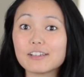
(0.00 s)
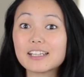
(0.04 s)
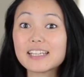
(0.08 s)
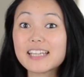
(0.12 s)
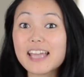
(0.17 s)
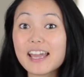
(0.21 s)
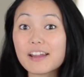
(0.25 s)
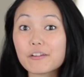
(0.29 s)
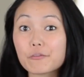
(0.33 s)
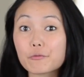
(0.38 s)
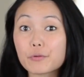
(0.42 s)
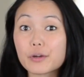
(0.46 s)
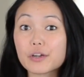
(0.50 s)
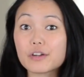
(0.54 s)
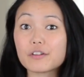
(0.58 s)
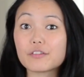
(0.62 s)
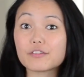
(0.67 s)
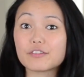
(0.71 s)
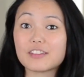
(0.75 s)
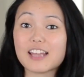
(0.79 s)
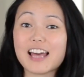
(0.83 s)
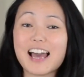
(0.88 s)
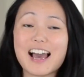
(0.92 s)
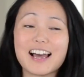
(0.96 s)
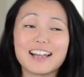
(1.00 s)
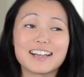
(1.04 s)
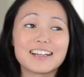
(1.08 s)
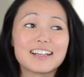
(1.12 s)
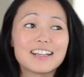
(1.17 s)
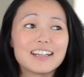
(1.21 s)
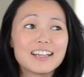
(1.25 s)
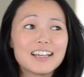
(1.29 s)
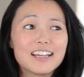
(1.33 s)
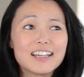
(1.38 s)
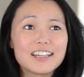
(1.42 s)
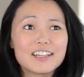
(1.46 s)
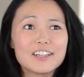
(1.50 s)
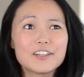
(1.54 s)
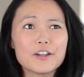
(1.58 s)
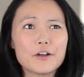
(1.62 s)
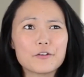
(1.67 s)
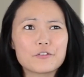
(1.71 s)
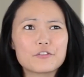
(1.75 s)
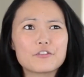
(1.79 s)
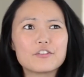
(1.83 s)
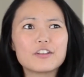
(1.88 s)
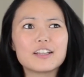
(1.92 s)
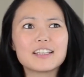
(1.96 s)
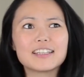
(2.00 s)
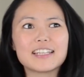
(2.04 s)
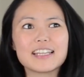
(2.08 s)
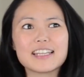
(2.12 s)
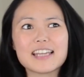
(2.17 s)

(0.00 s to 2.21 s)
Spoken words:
get rid of that, feeling that